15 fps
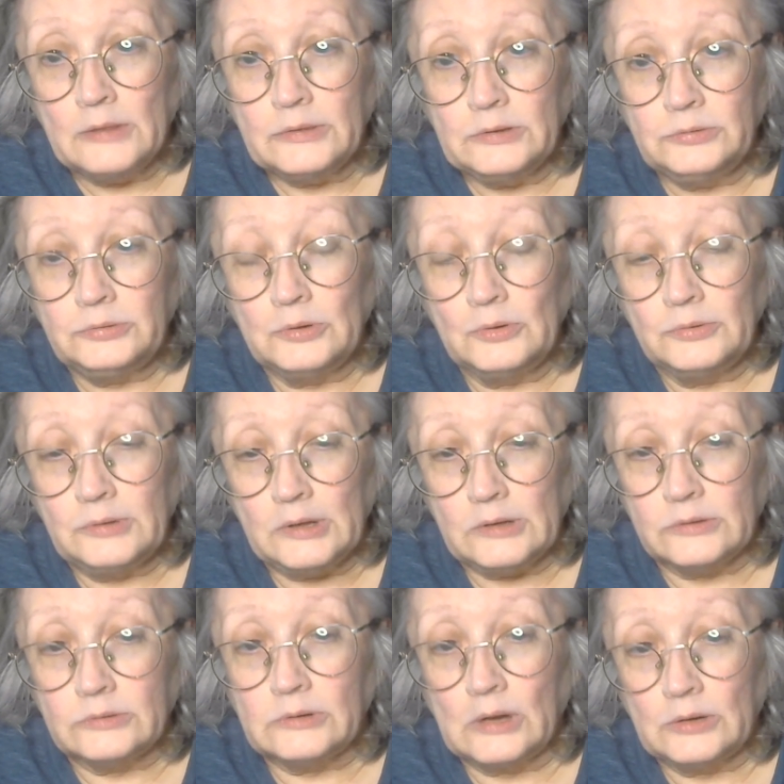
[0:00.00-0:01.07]
This shows that
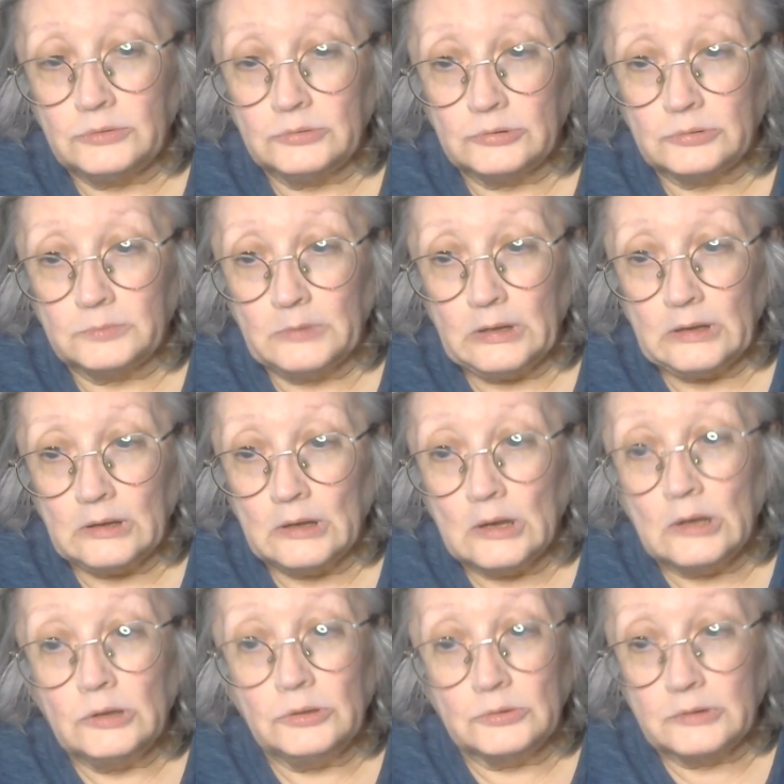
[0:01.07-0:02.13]
it's not just me.
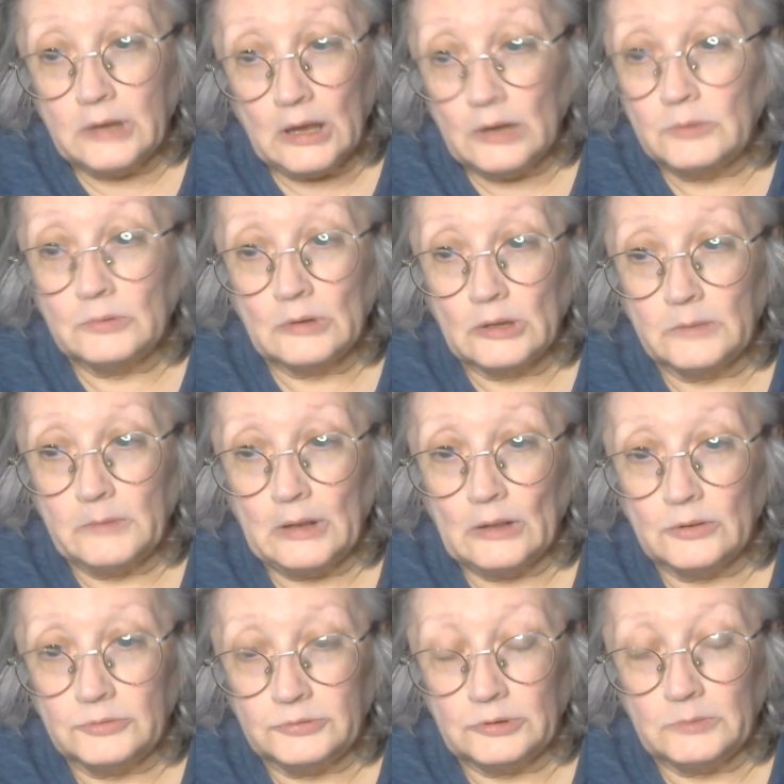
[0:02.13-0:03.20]
You can really
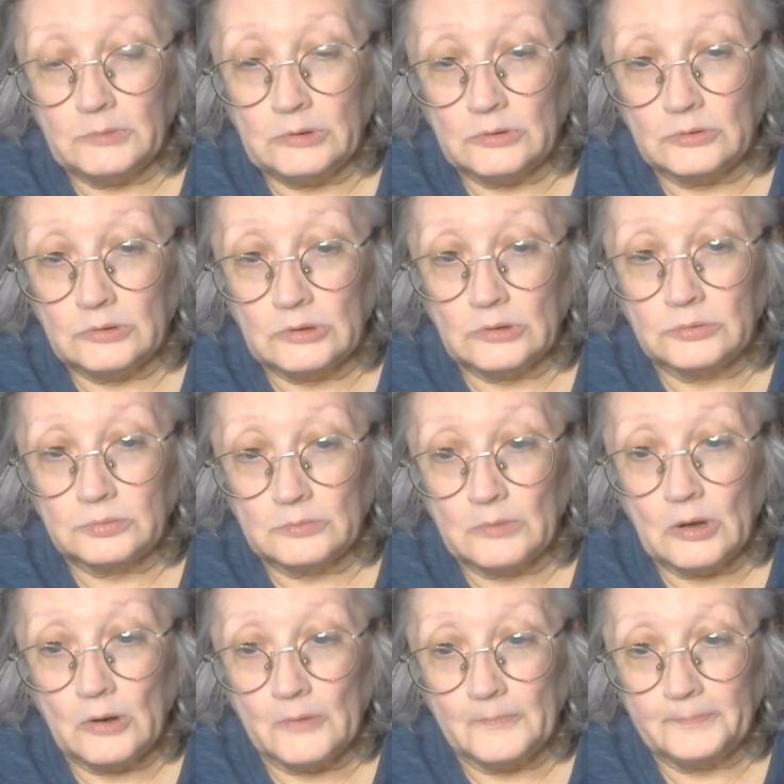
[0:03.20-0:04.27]
make legitimate earnings from
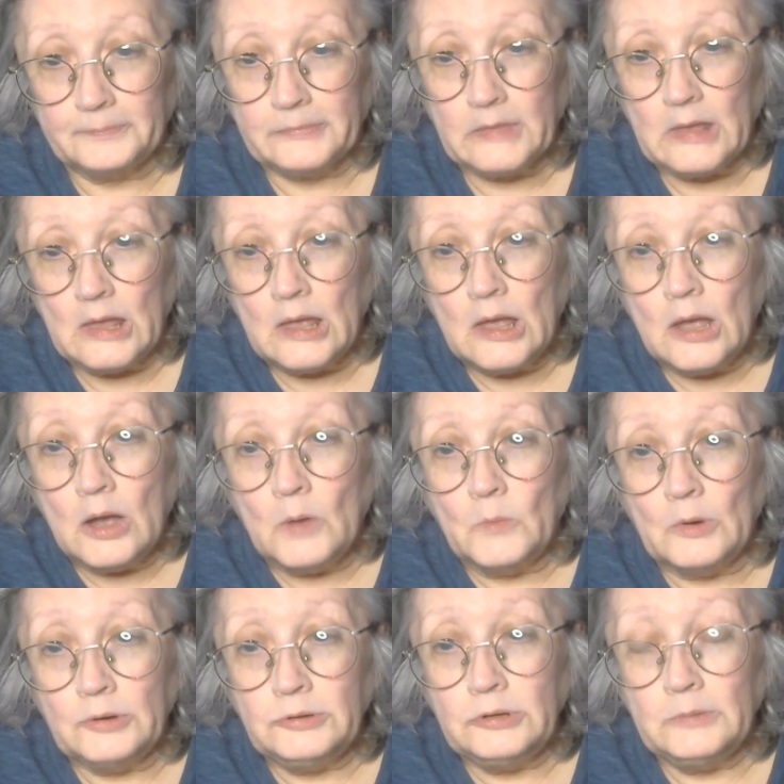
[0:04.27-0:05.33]
home.
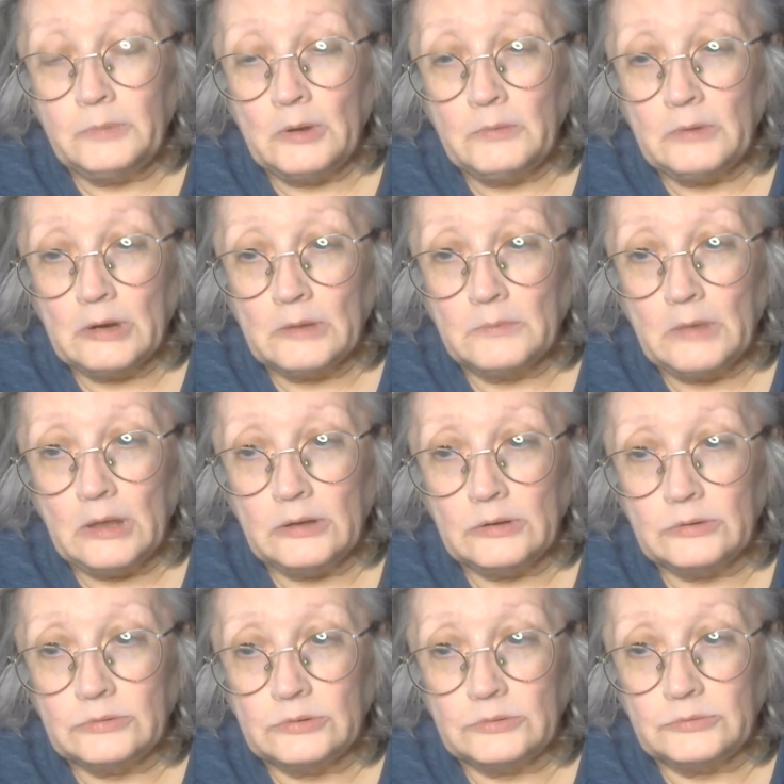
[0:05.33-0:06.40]
One tip I recommend
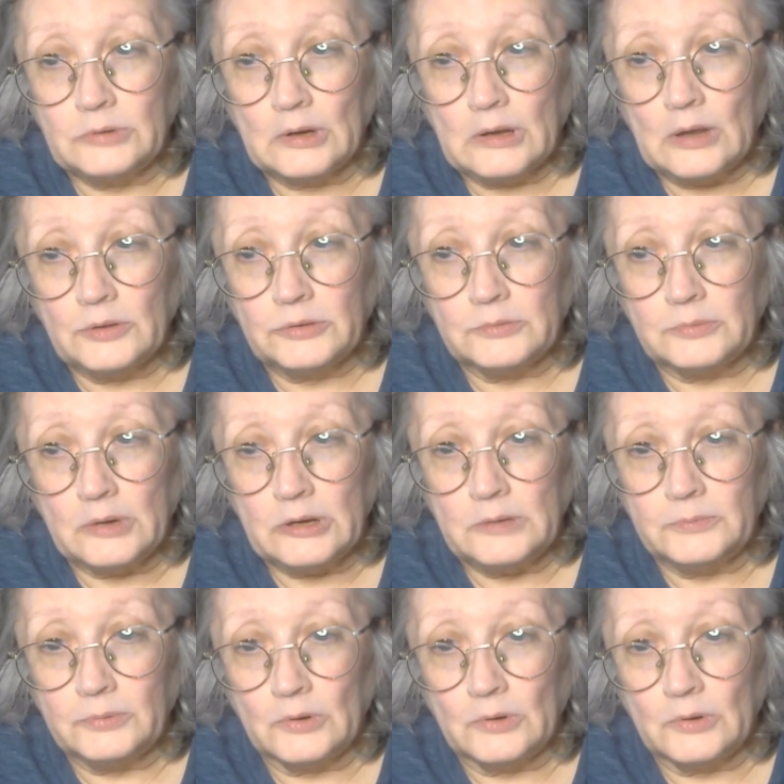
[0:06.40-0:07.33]
is to check out the Reddit